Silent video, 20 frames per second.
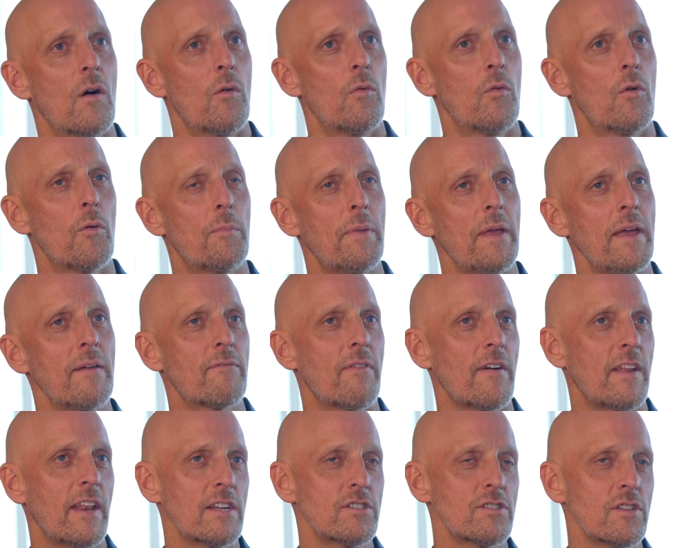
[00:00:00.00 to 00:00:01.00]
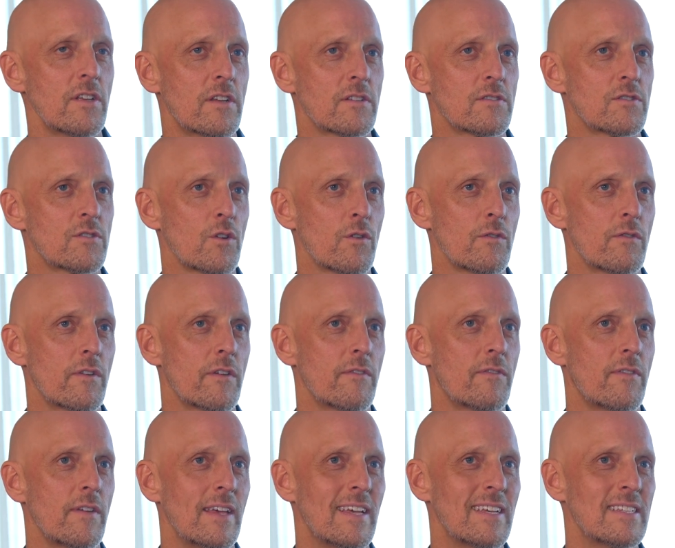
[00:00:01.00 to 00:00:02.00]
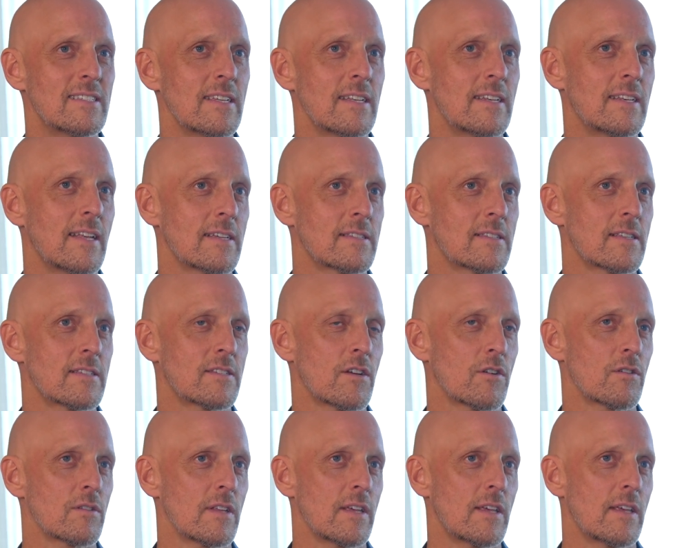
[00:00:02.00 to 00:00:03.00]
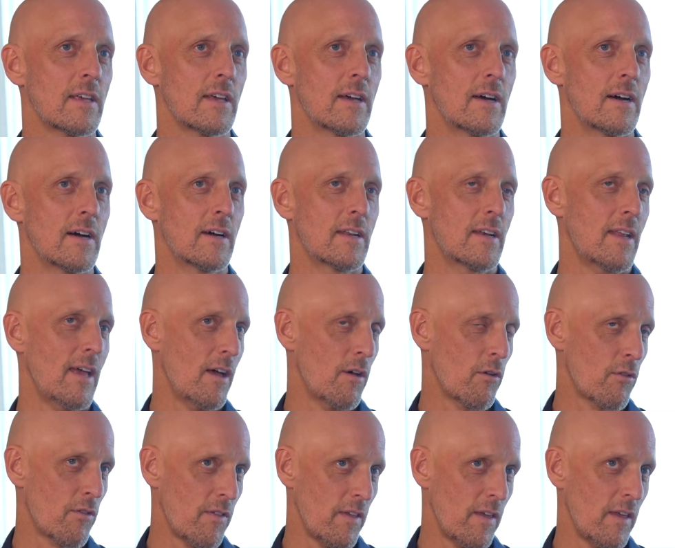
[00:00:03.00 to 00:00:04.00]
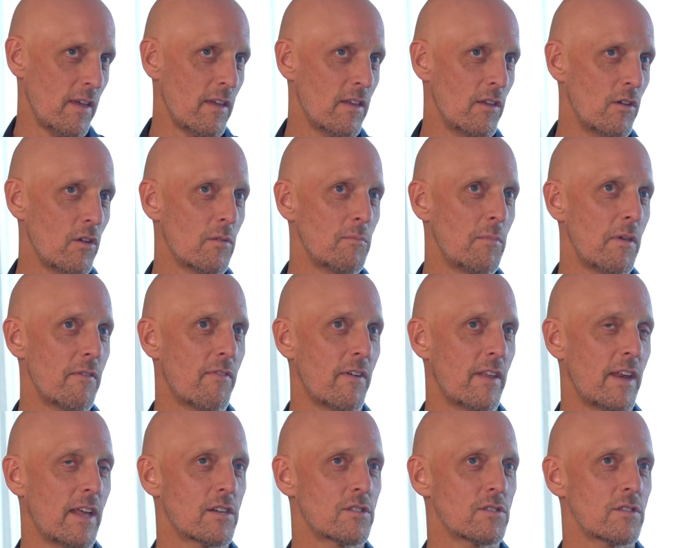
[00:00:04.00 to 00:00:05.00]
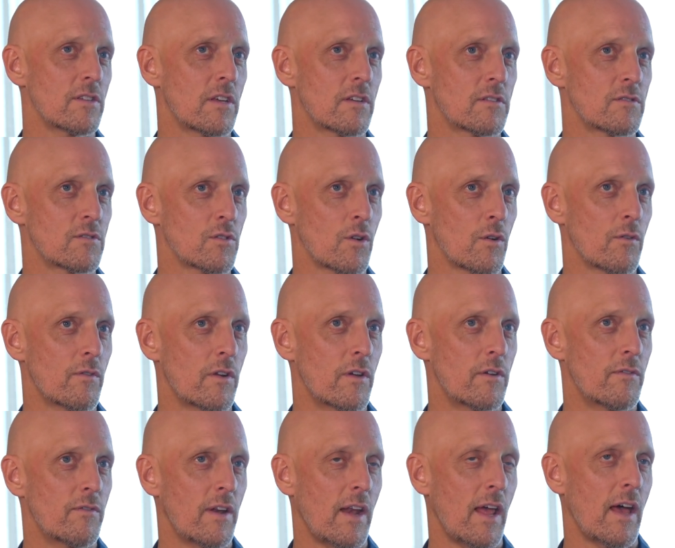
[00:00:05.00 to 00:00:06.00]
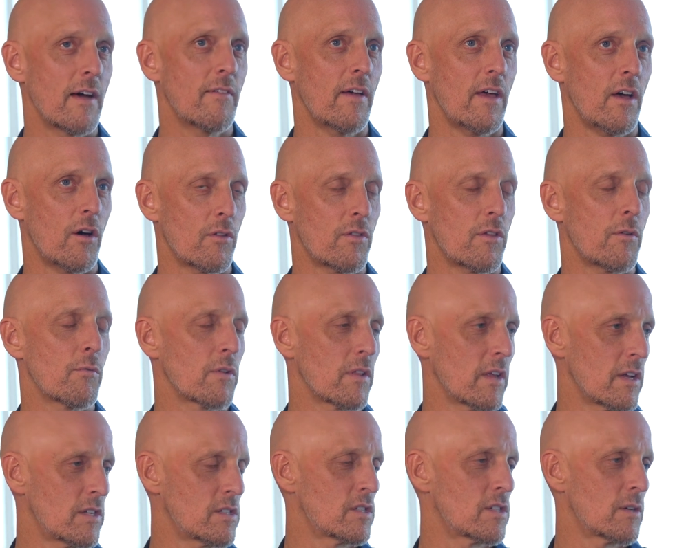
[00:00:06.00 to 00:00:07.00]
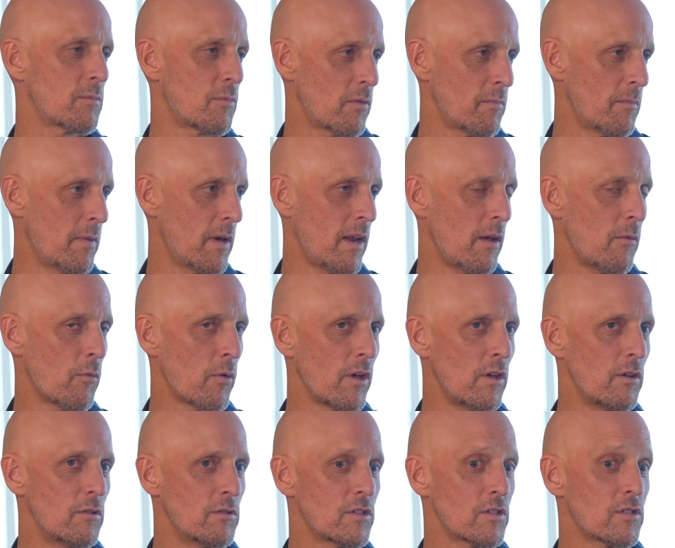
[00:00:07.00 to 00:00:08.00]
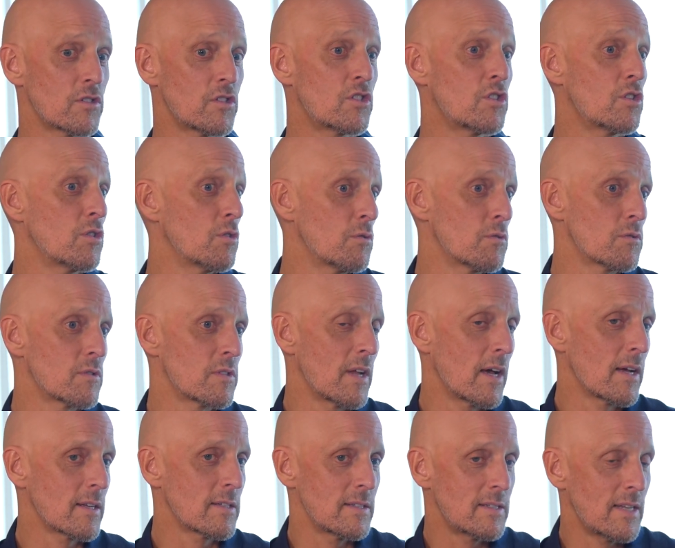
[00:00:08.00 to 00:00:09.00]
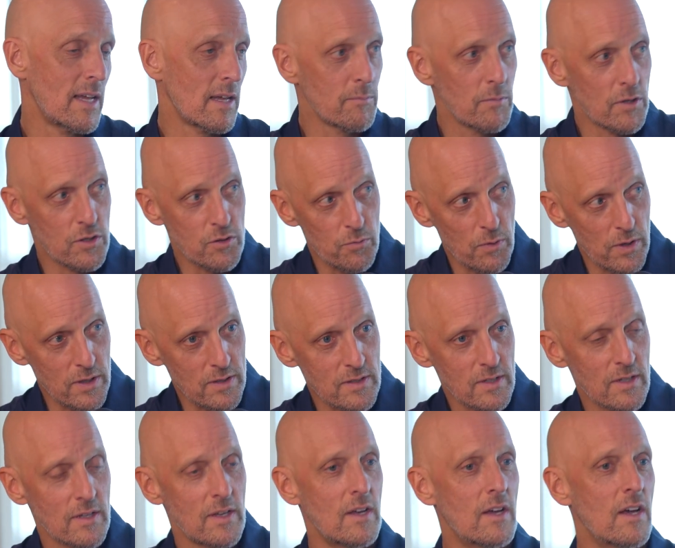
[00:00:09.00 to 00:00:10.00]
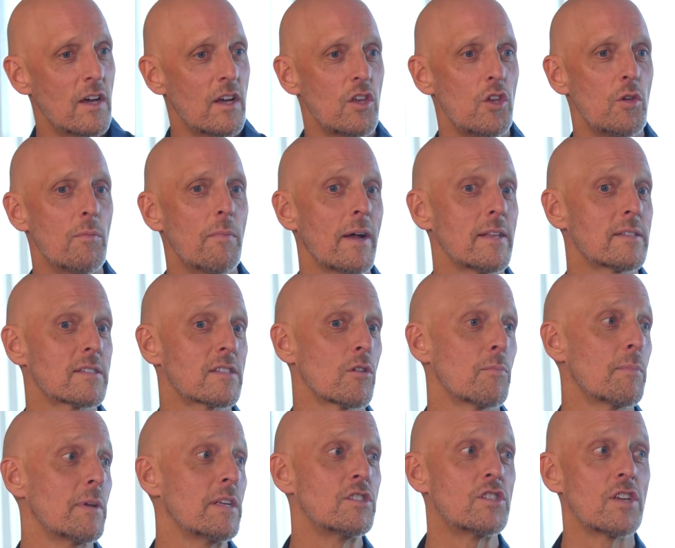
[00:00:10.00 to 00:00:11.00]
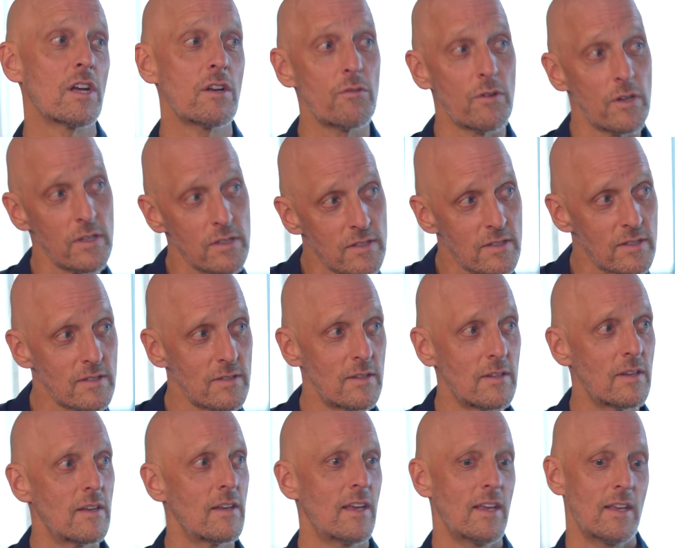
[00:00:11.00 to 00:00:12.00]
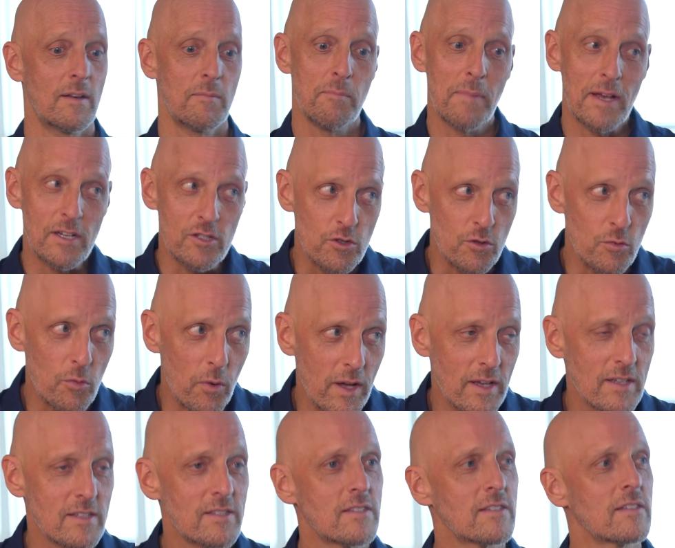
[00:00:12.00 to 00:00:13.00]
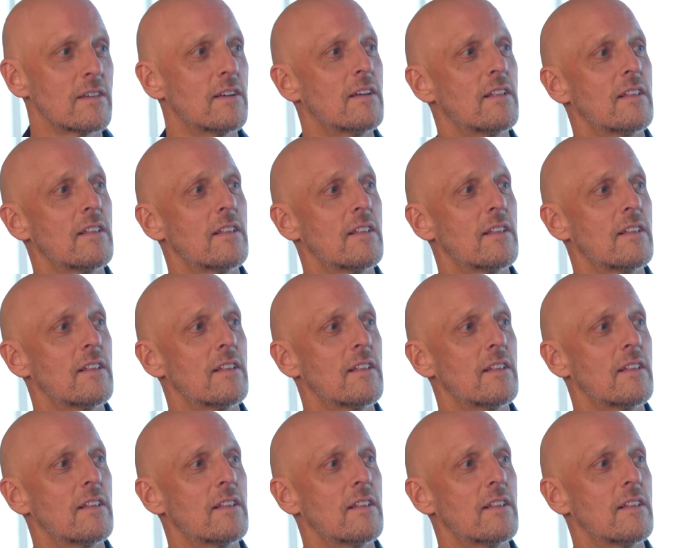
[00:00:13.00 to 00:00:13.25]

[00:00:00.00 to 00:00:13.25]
Well, being financially conservative isn't necessarily unhealthy. You can be financially conservative and have a healthy relationship with money where you just choose not to take much risk. You might still be generous in measured ways.